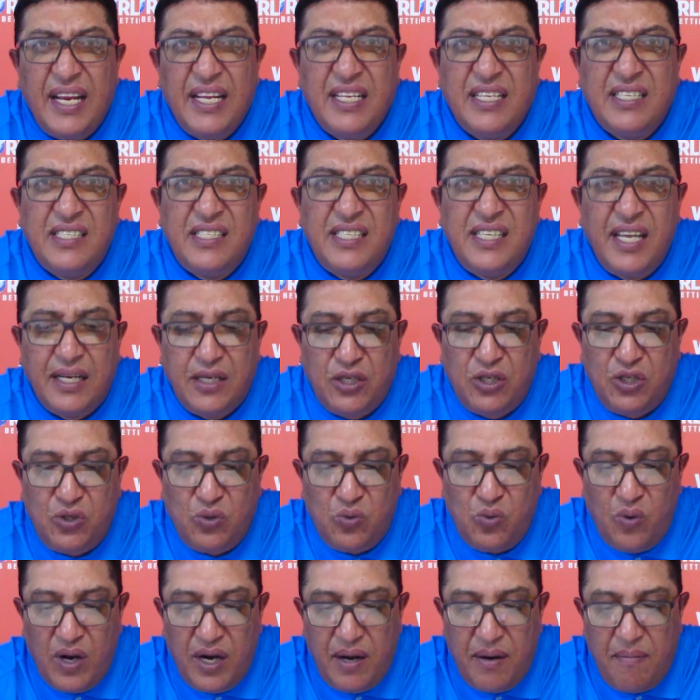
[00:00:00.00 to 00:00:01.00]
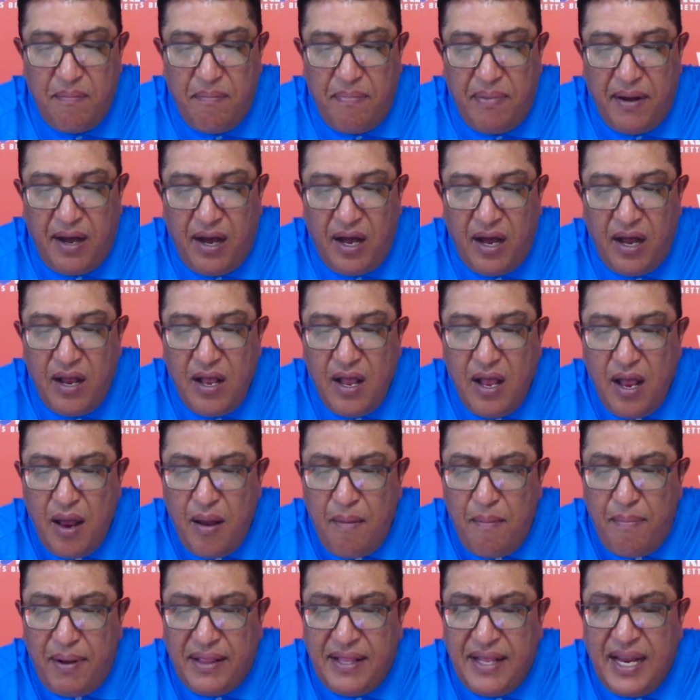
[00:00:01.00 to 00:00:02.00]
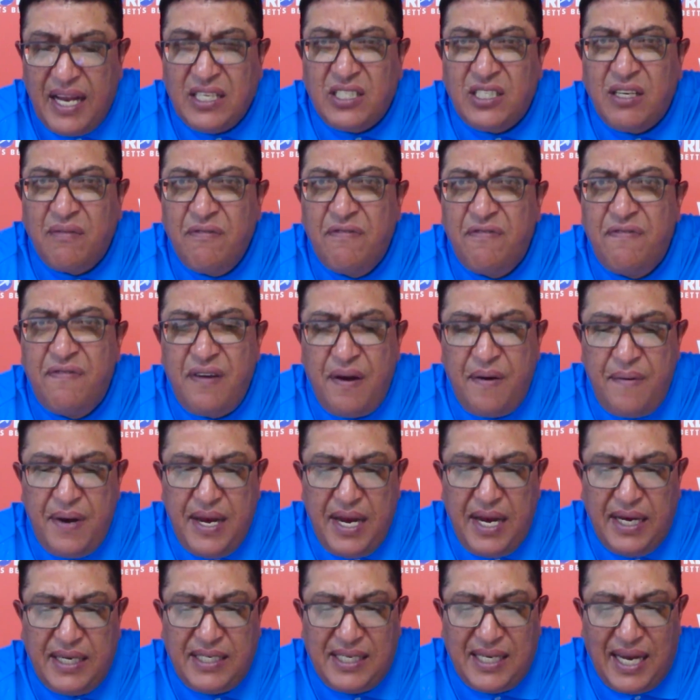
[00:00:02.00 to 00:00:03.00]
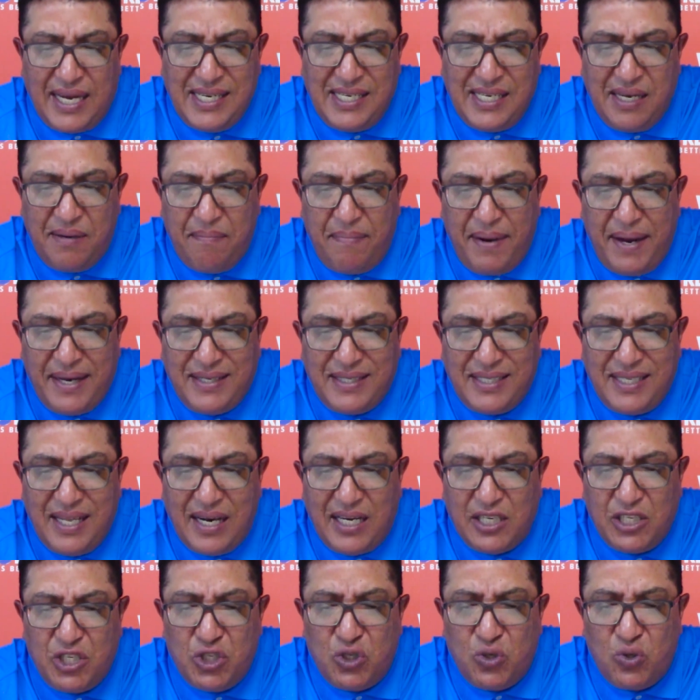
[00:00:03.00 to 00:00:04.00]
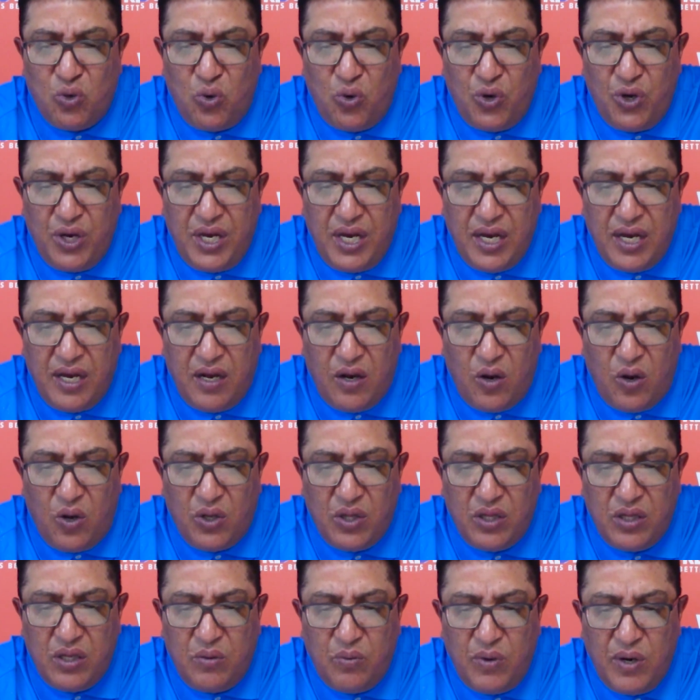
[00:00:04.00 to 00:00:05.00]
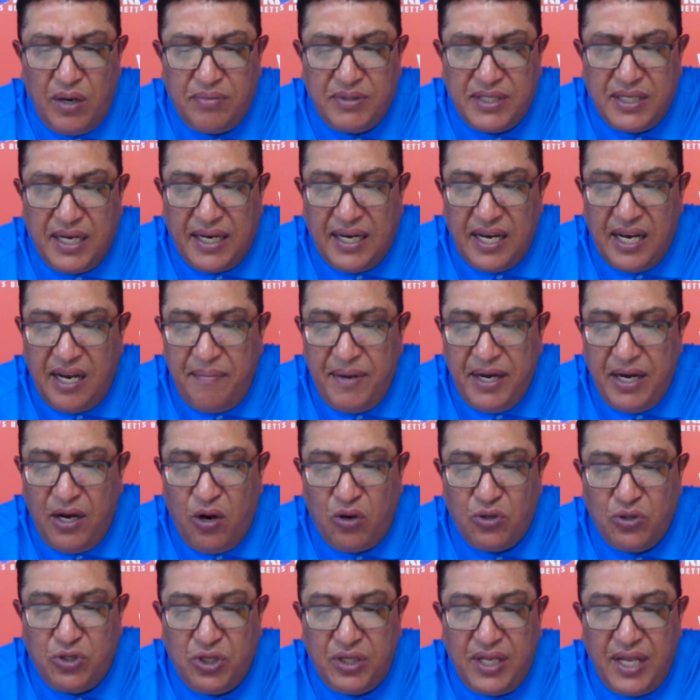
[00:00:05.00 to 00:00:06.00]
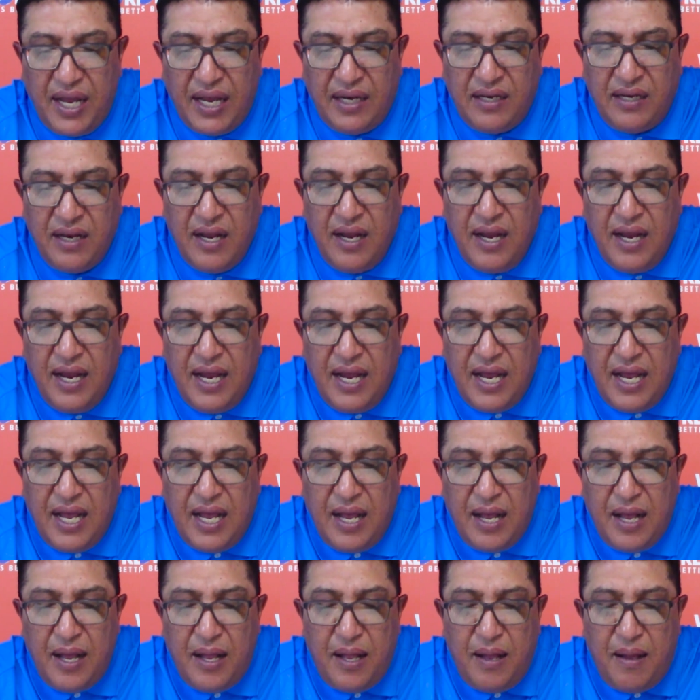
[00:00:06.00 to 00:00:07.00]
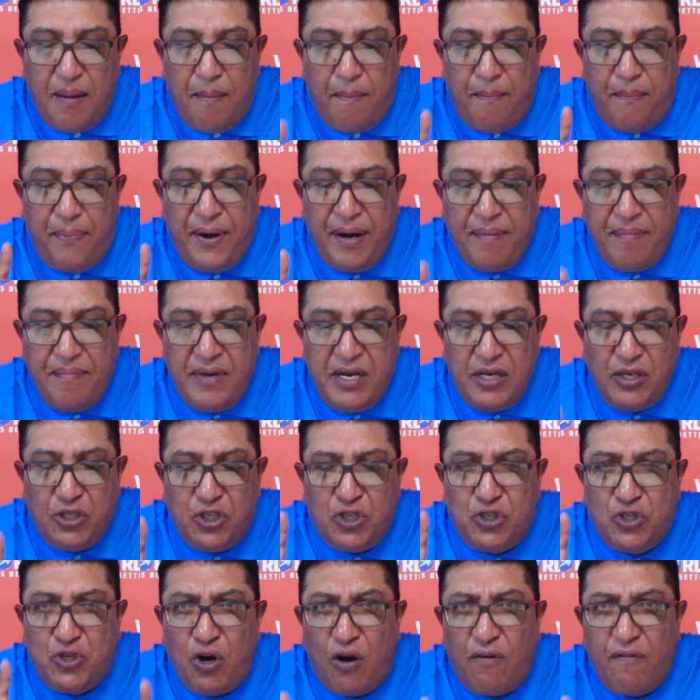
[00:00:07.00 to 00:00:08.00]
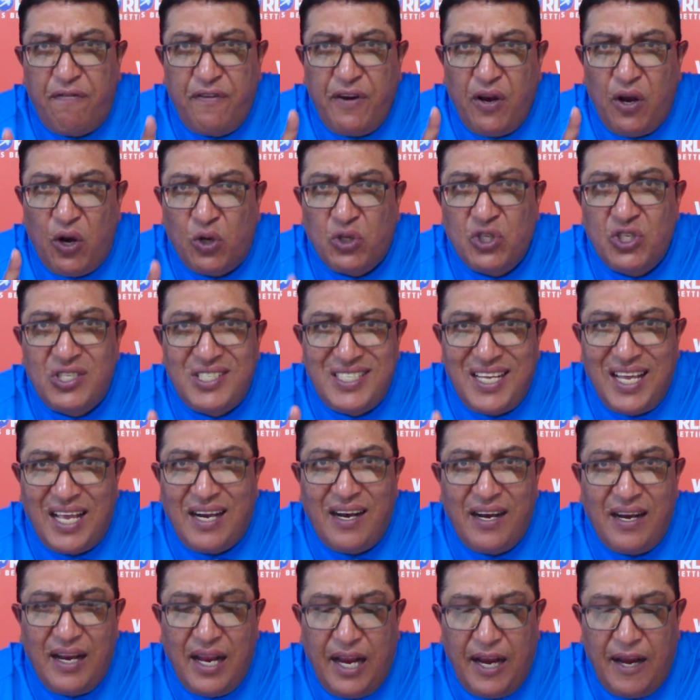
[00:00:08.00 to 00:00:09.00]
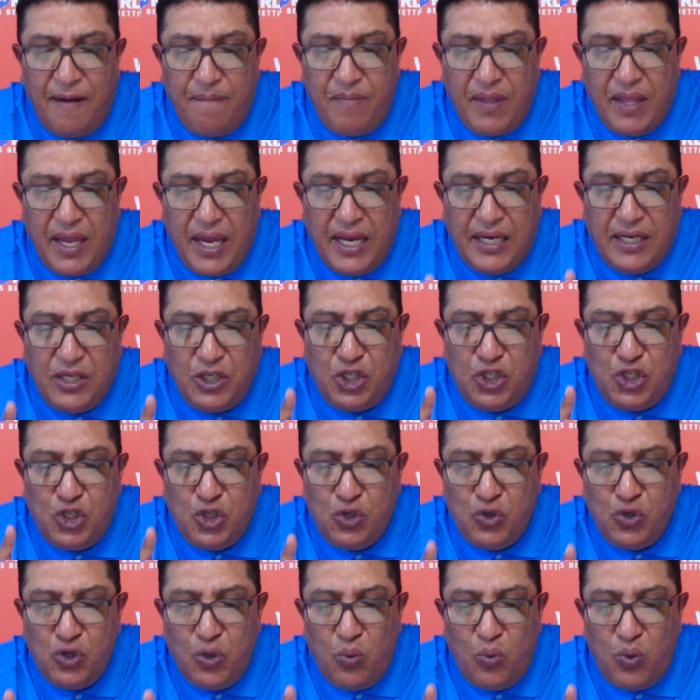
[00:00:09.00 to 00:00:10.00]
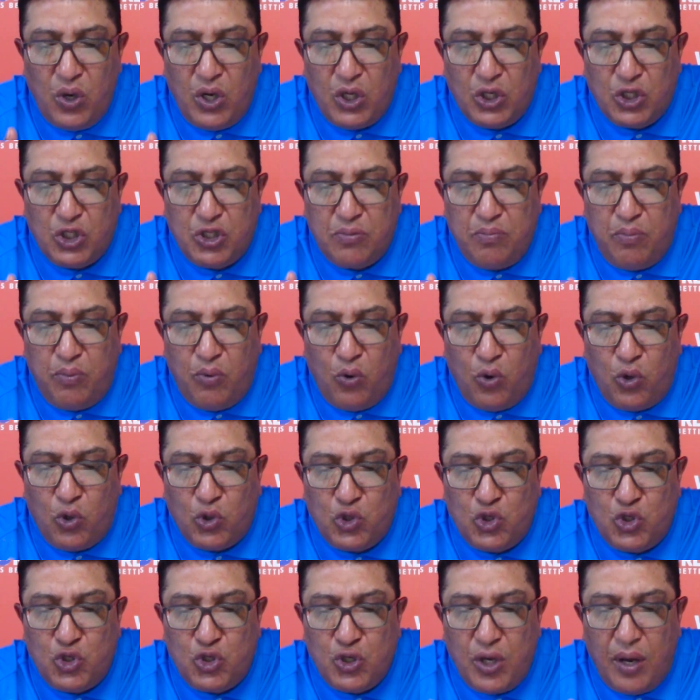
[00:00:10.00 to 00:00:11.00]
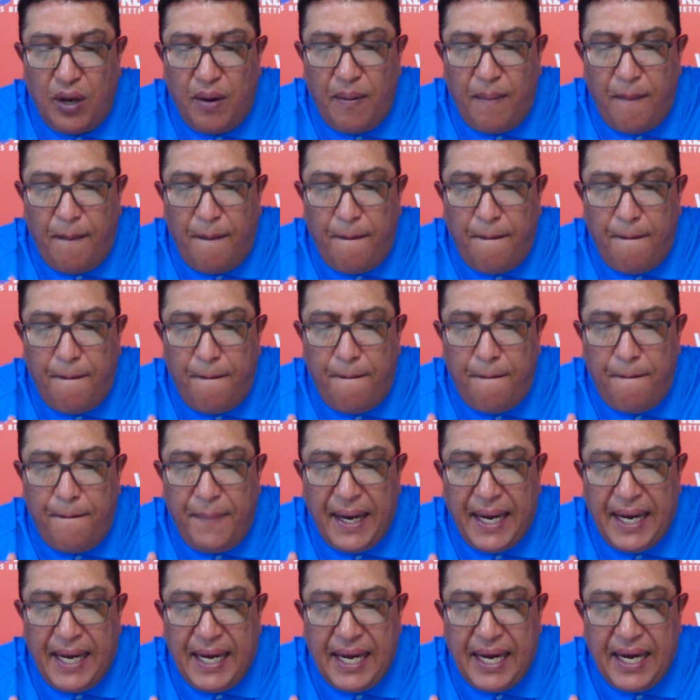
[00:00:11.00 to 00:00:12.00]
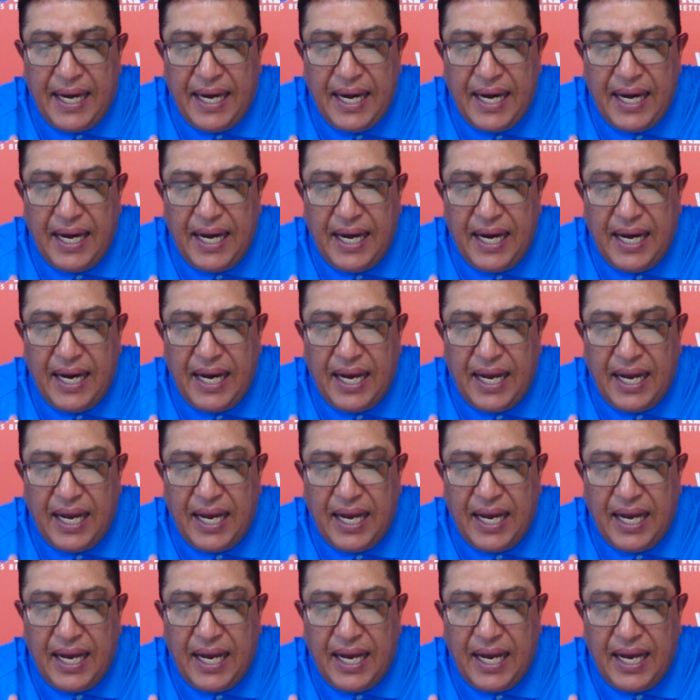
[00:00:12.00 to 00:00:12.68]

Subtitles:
and it's 10-1 bar. But there are some very exciting bets that I saw here on the website. Let me go to that. Premier's Trophy on Saturday into the World Sports Betting